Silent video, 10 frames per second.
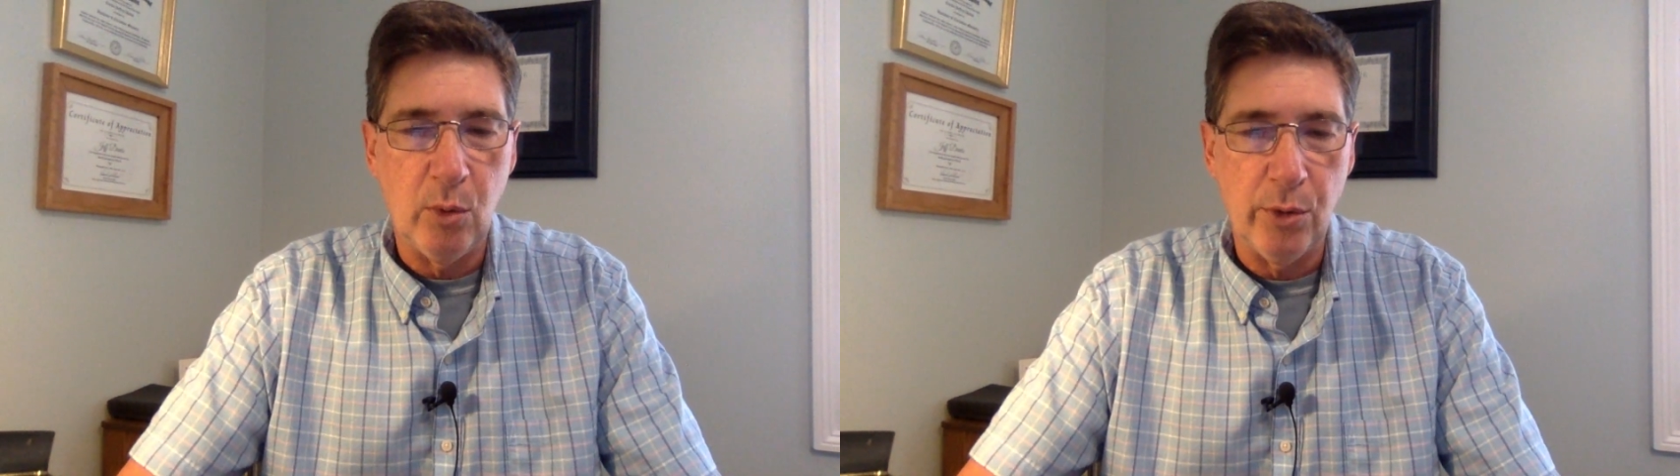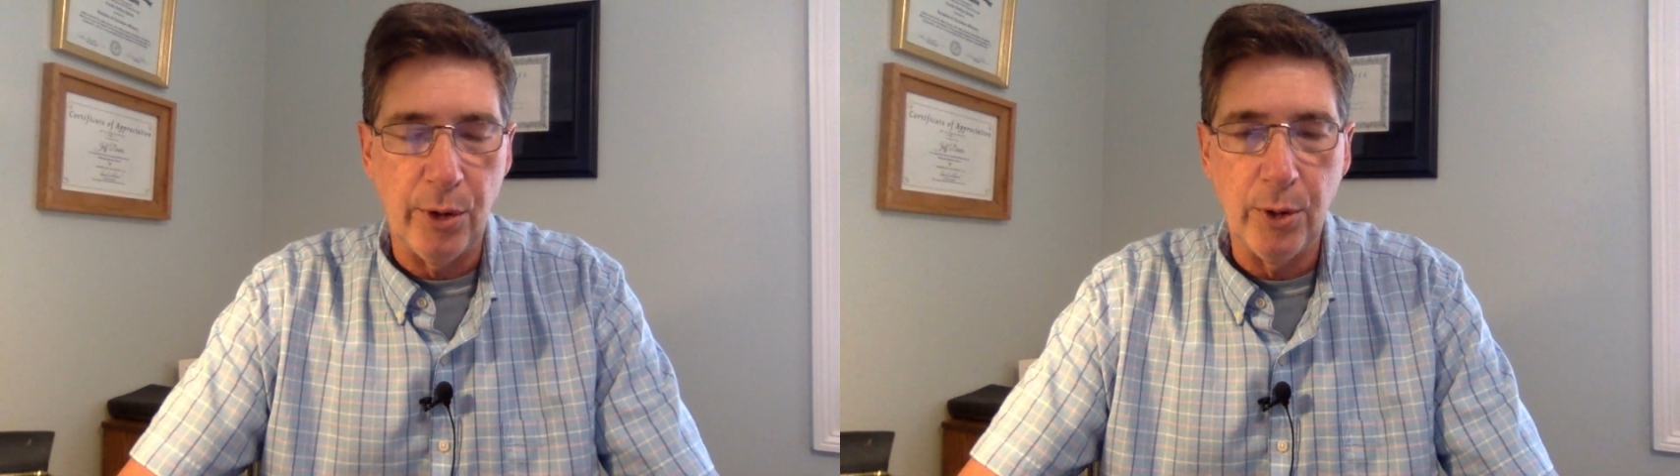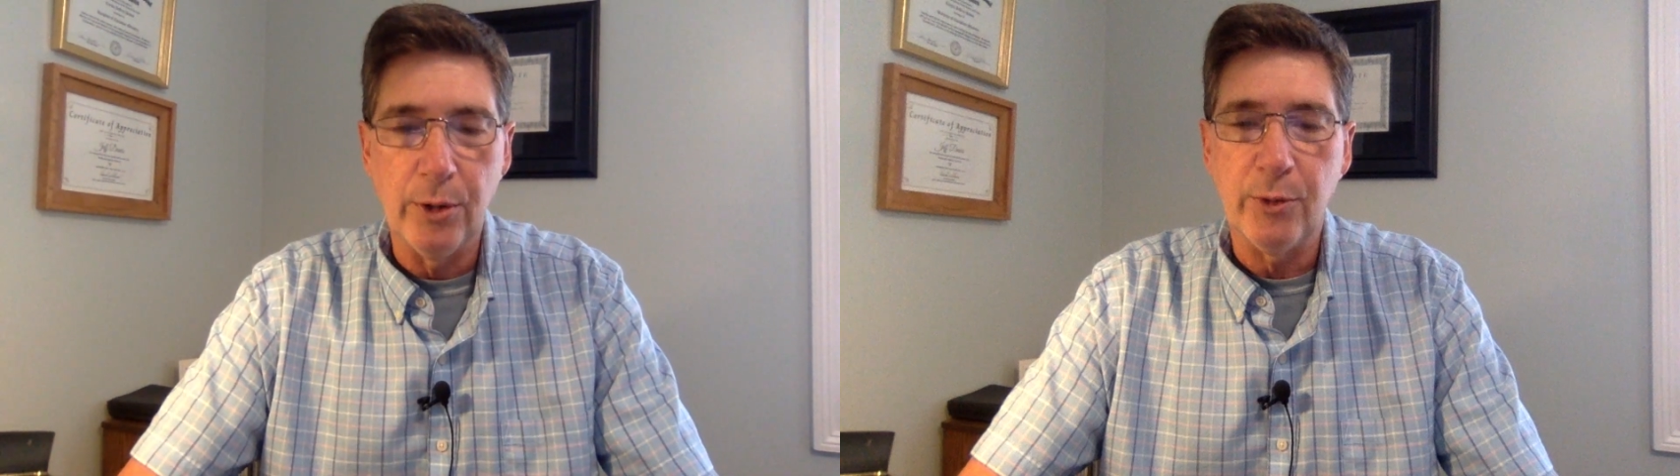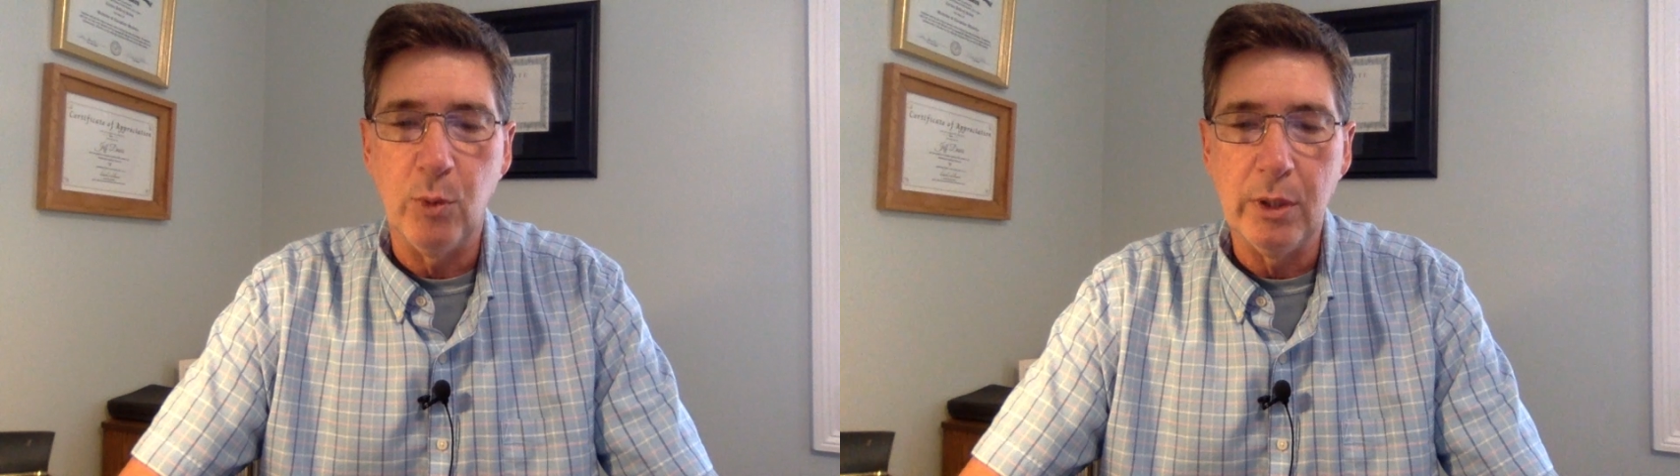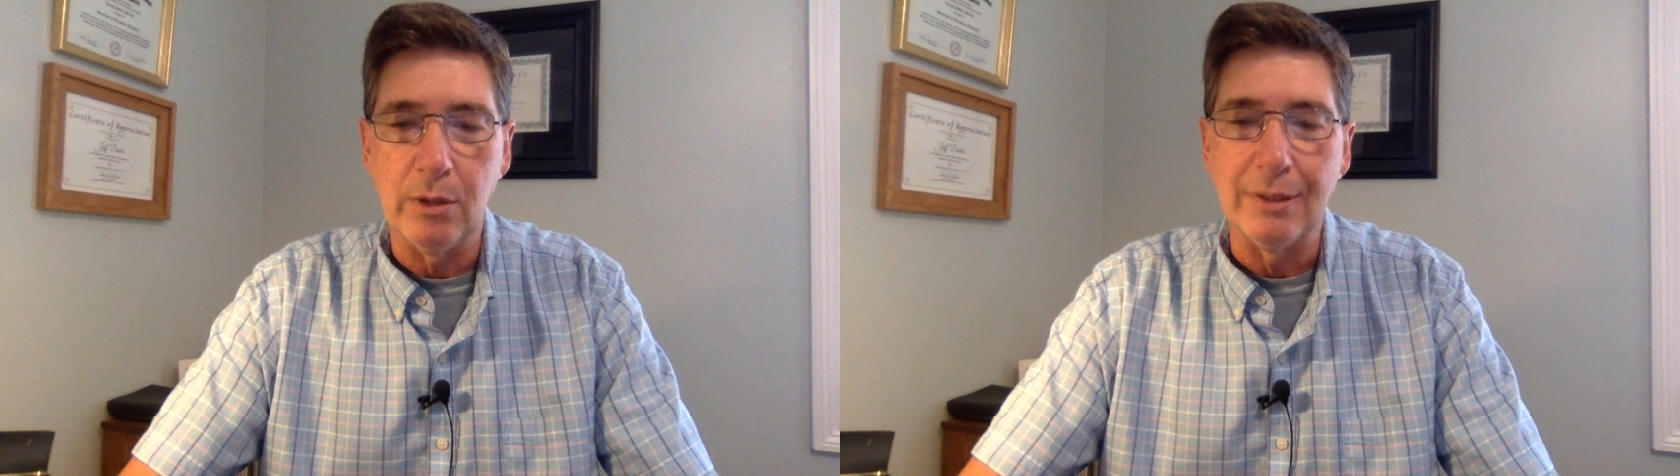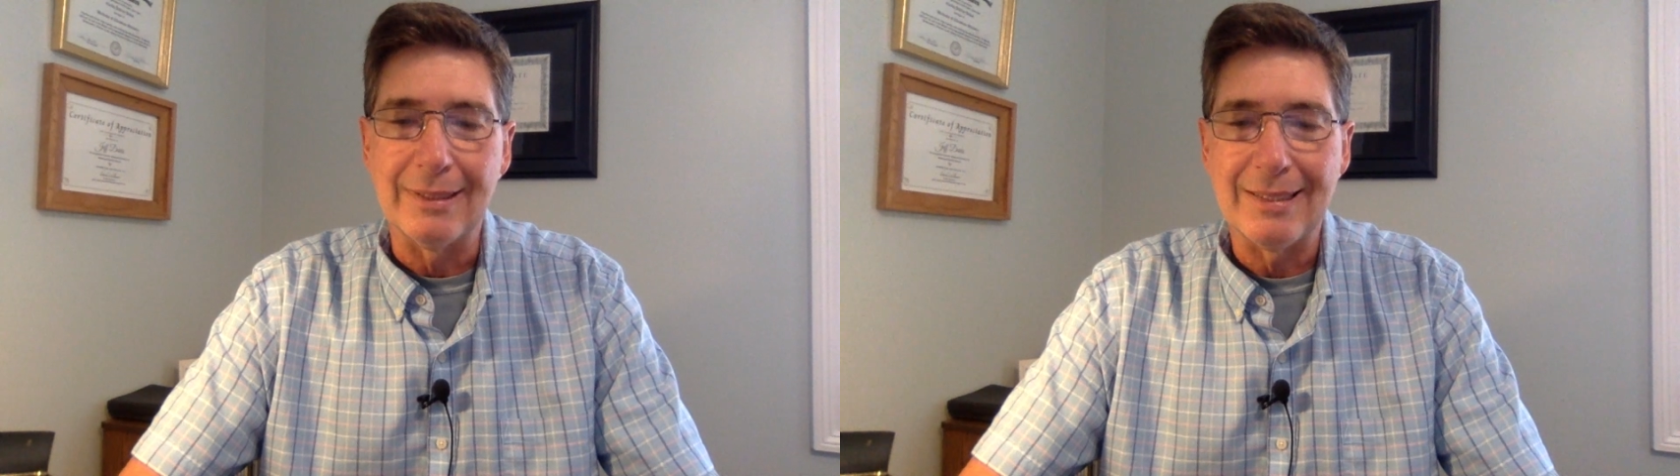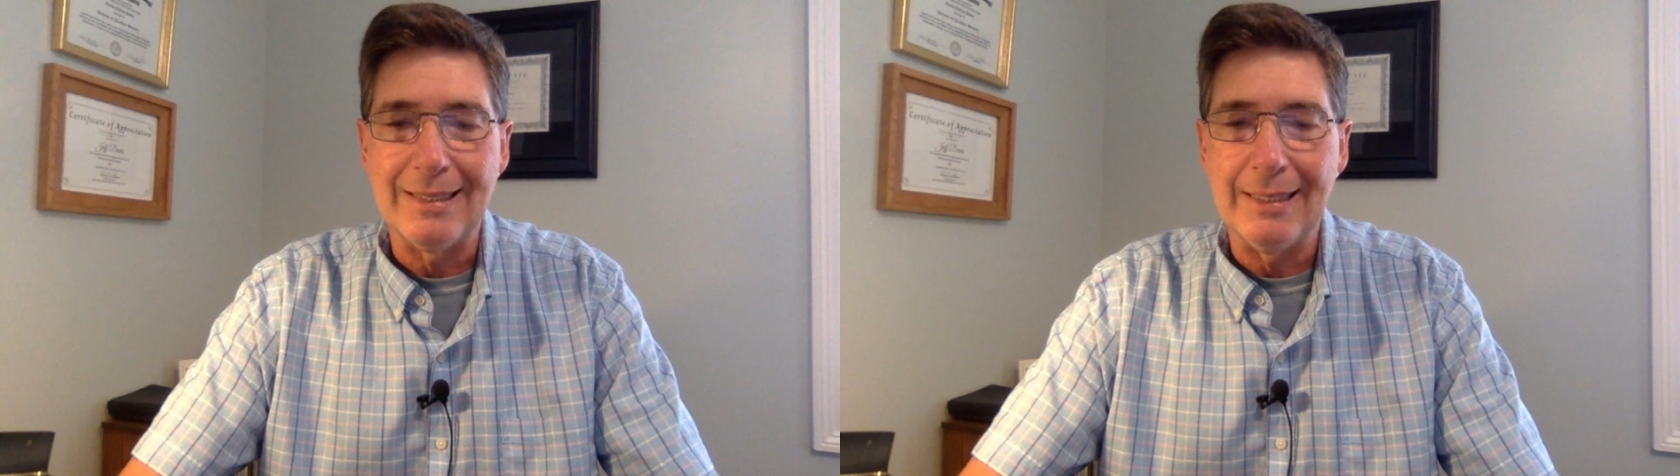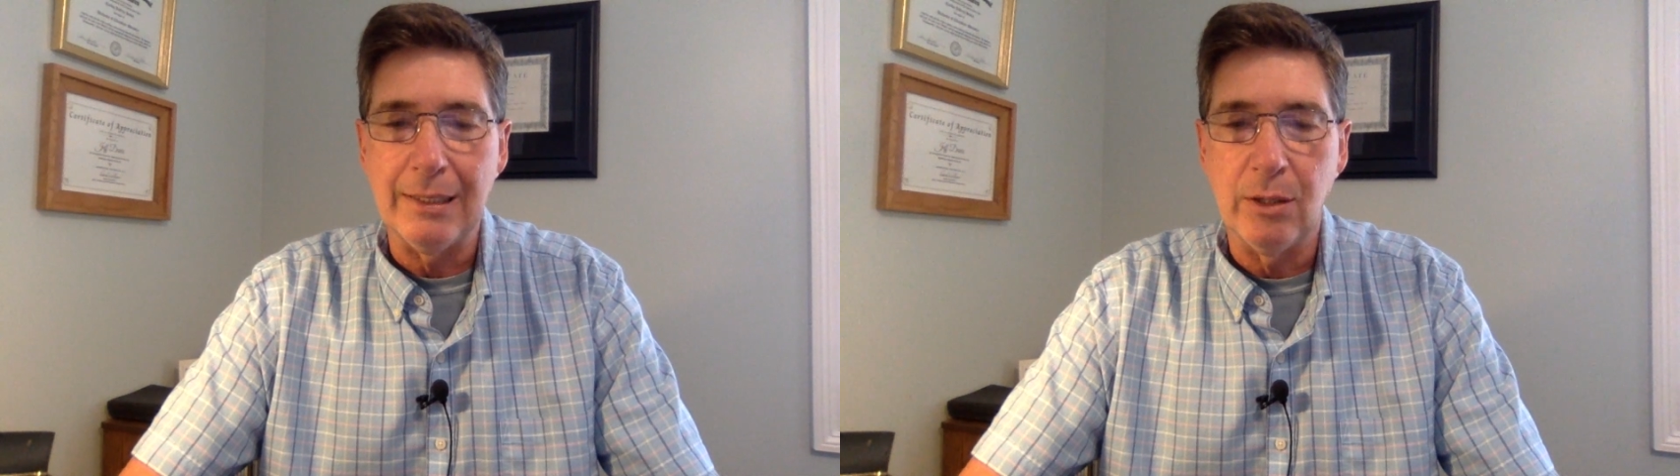on earth will
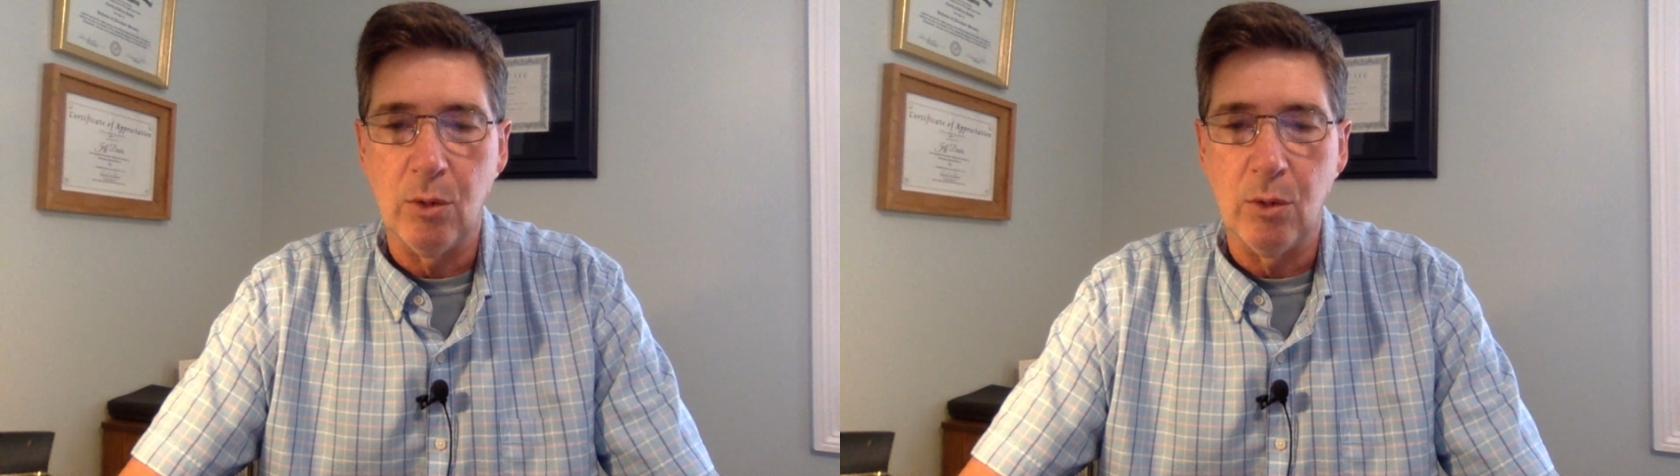sit